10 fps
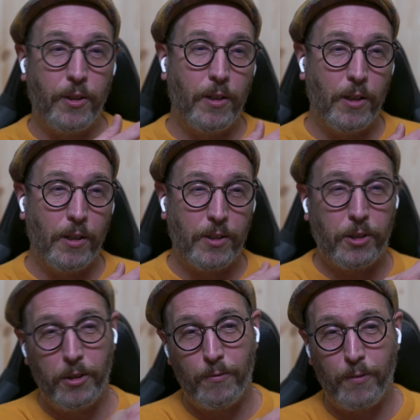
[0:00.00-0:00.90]

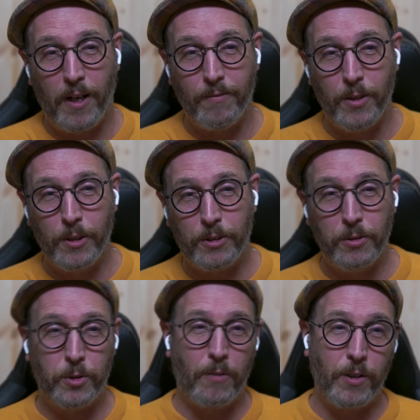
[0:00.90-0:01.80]
35 new
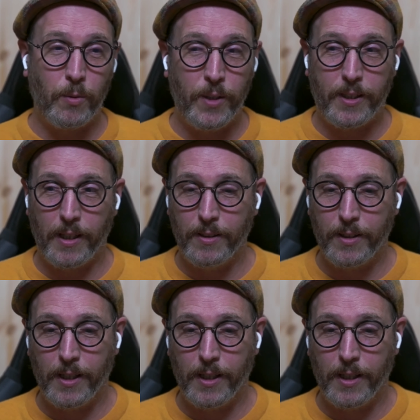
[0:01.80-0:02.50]
issues over the weekend,